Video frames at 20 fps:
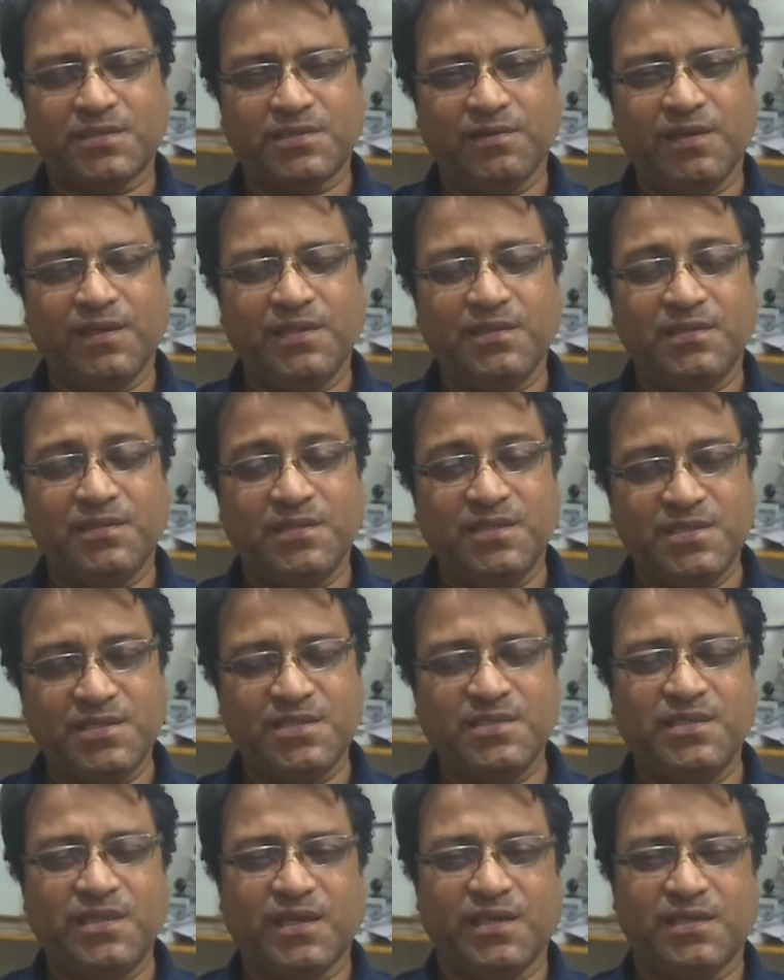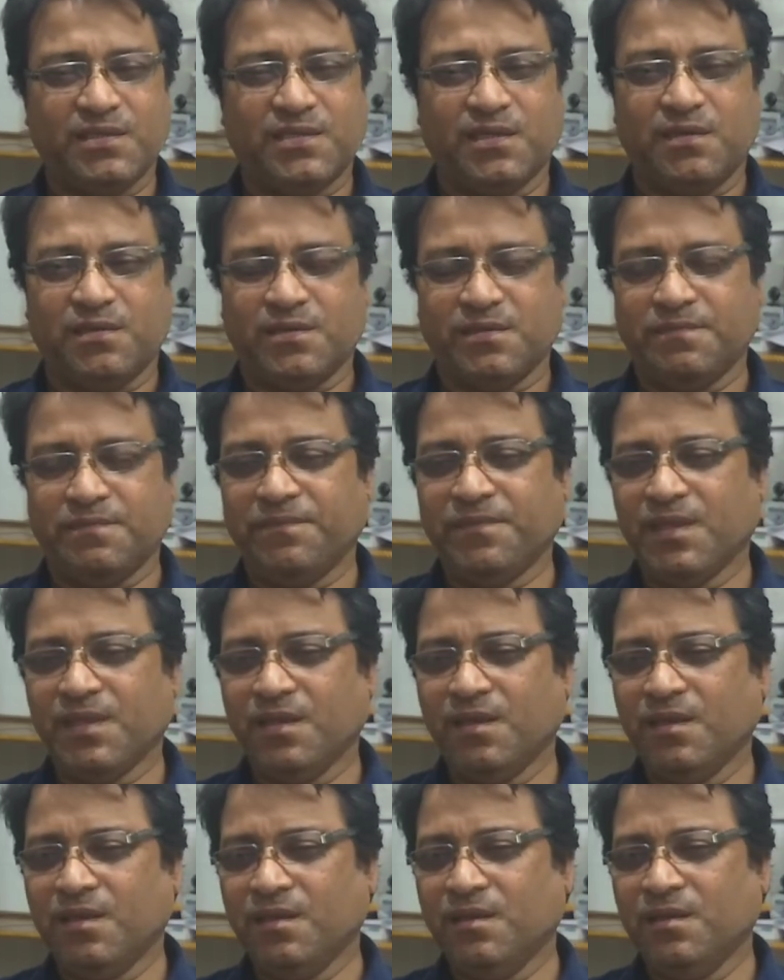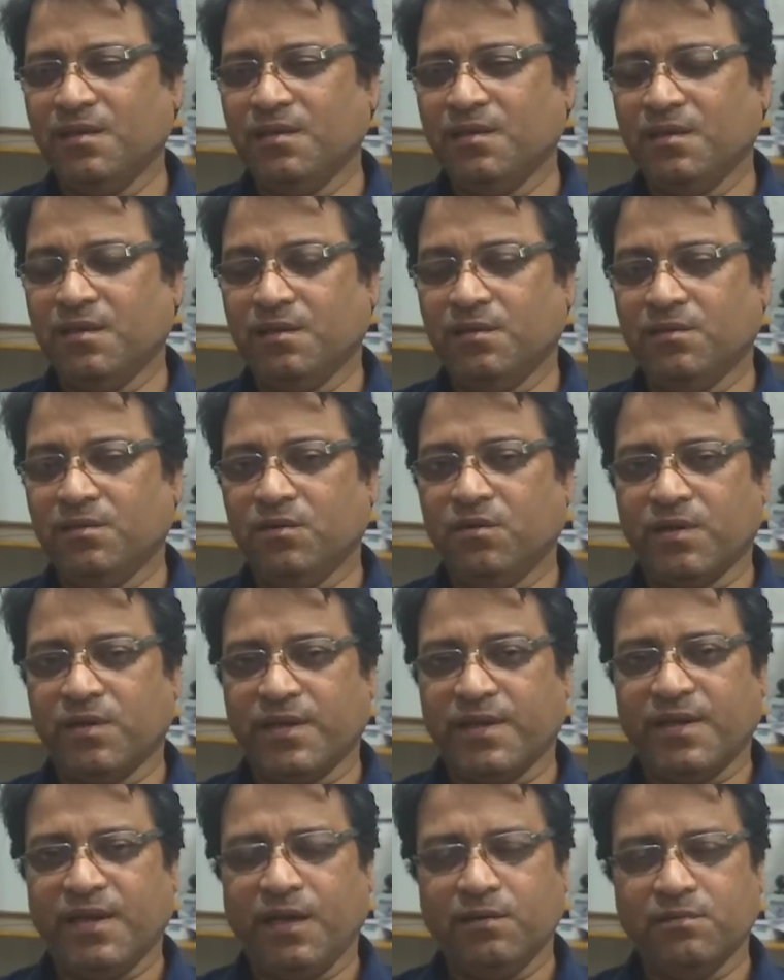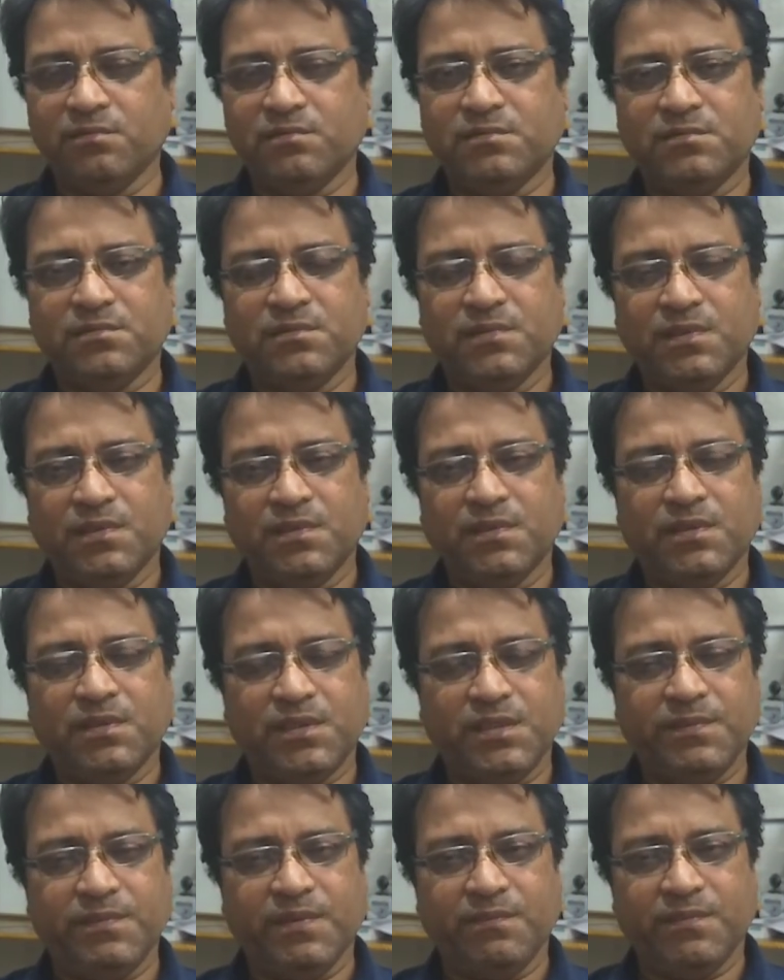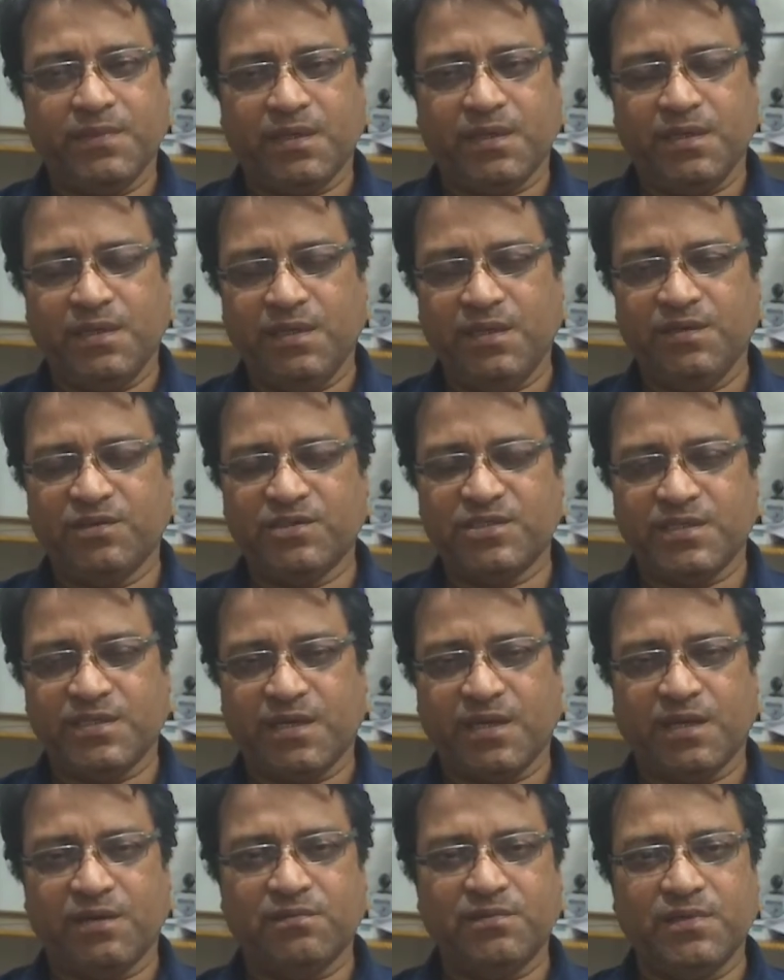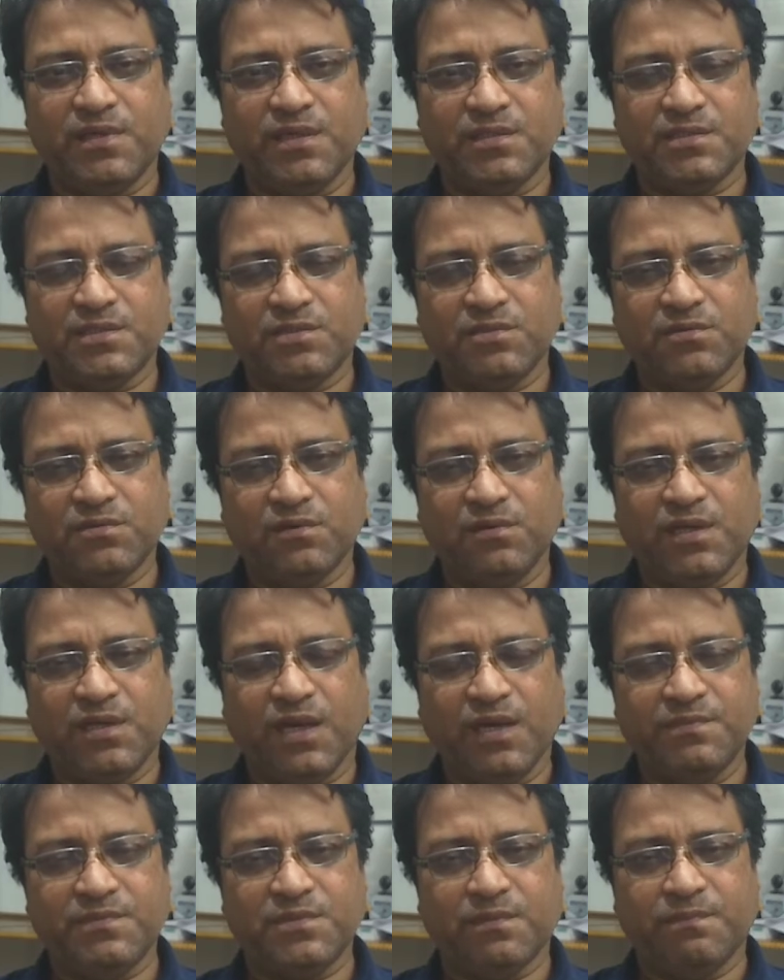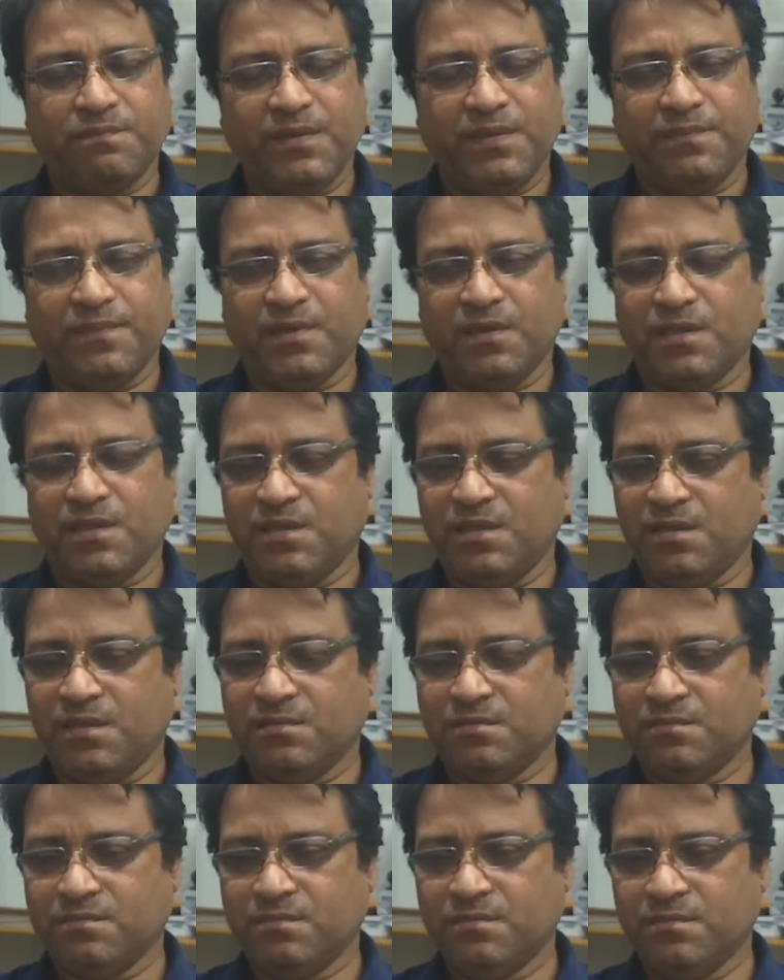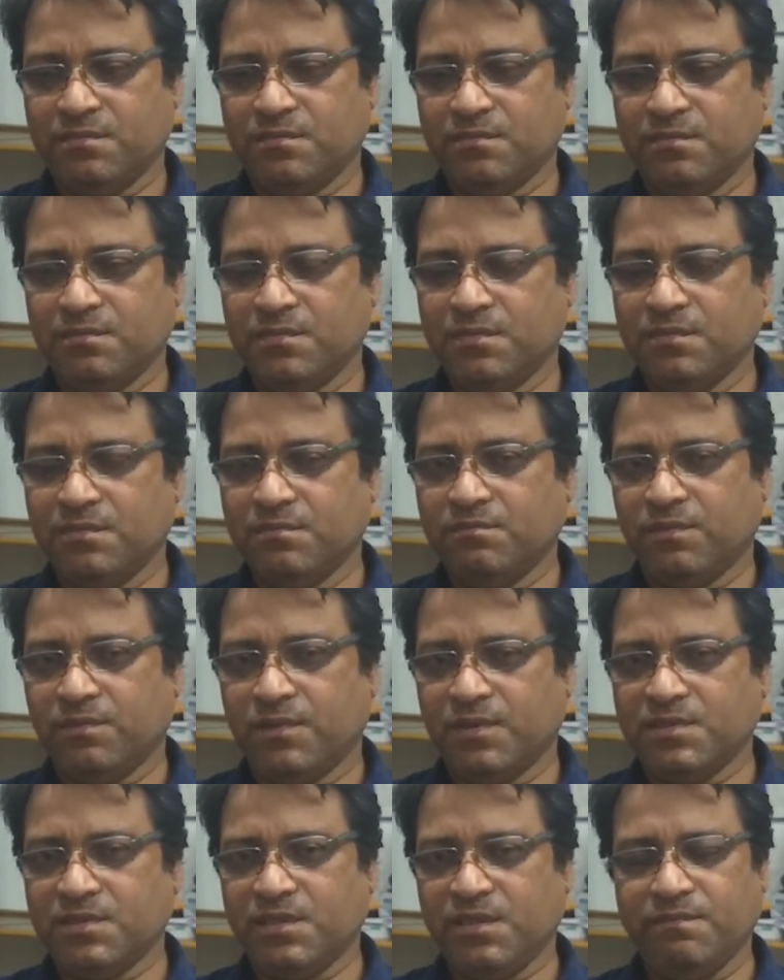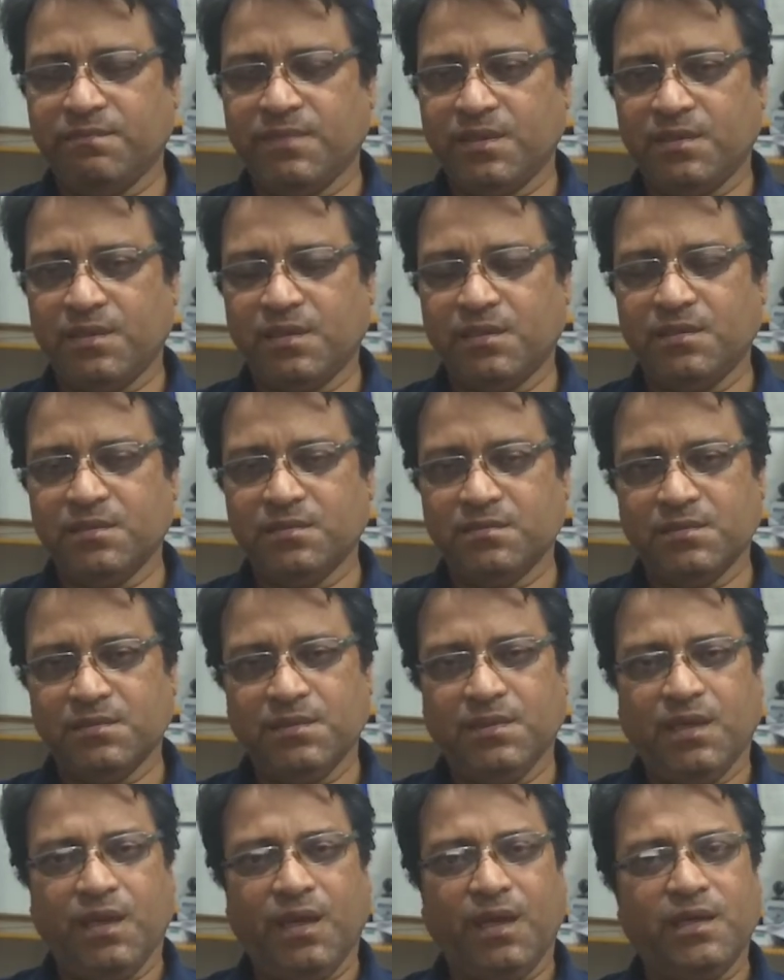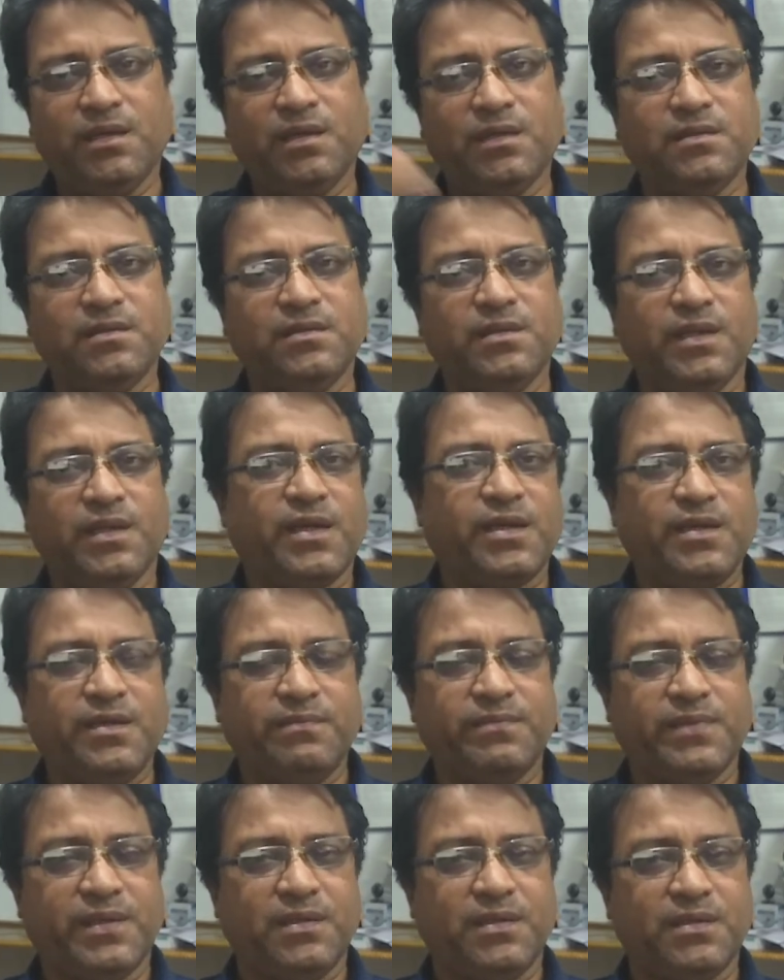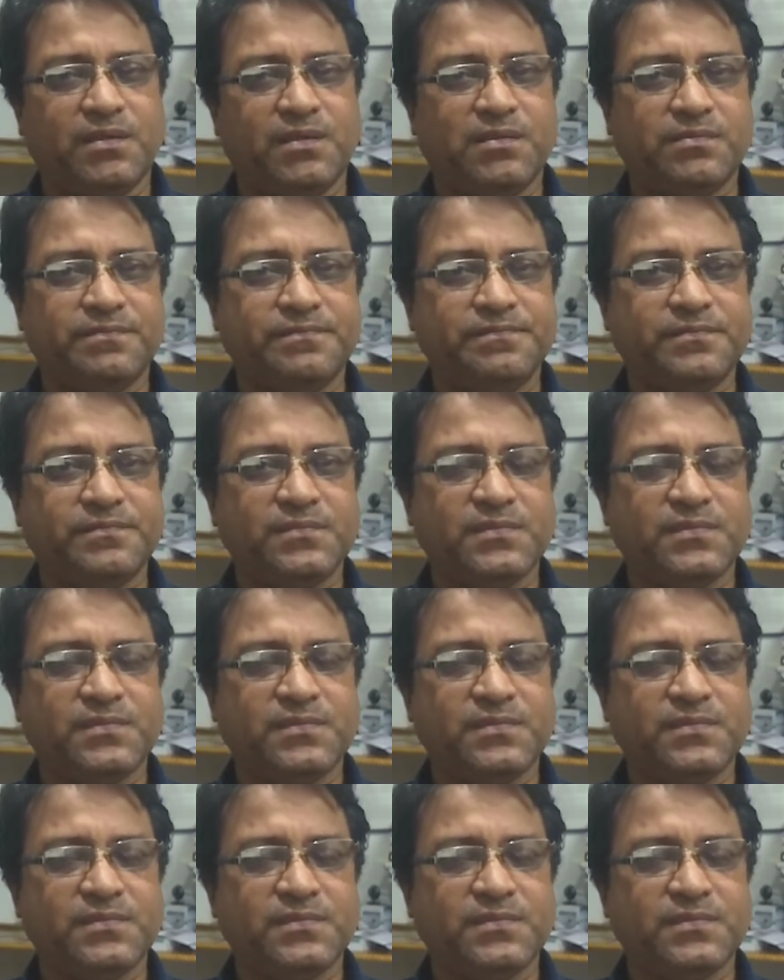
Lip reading: Actually, this is the result. Okay, now remember, in your surroundings, two types of people are there: positive minded and negative minded.